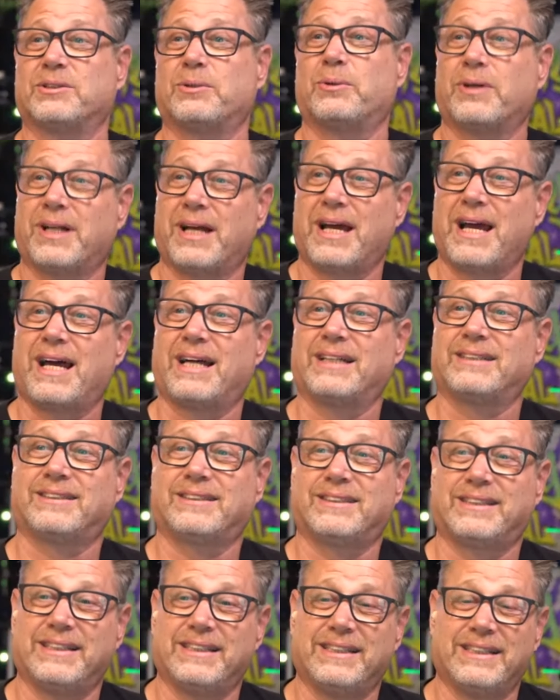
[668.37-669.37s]
I want to ask
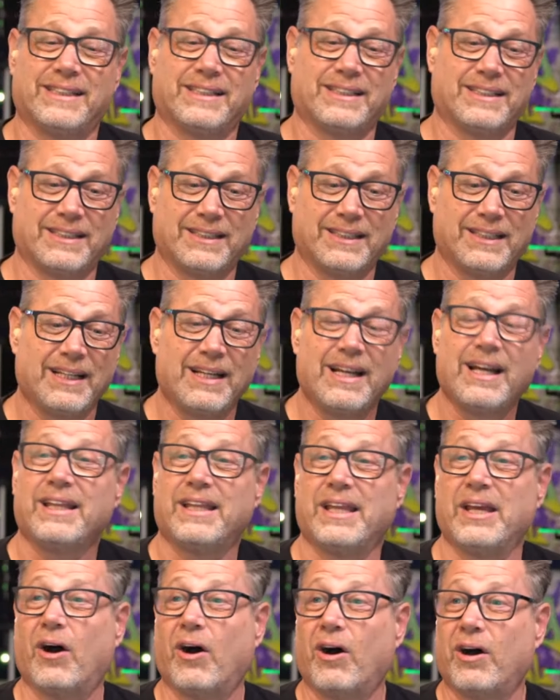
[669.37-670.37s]
the
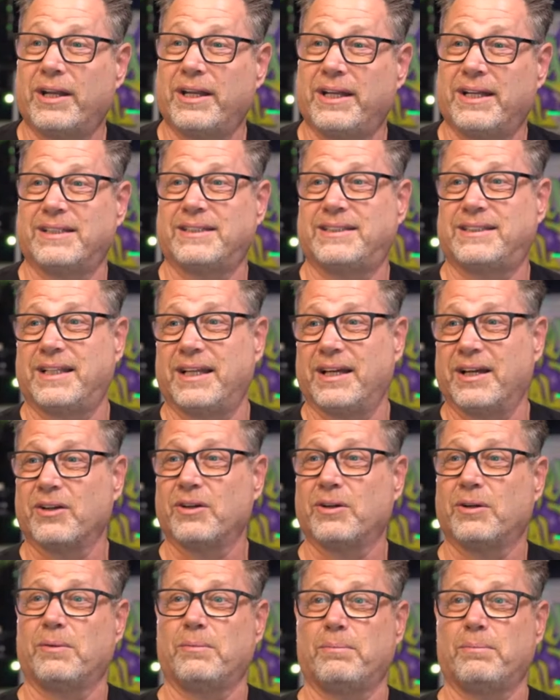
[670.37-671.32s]
audience there.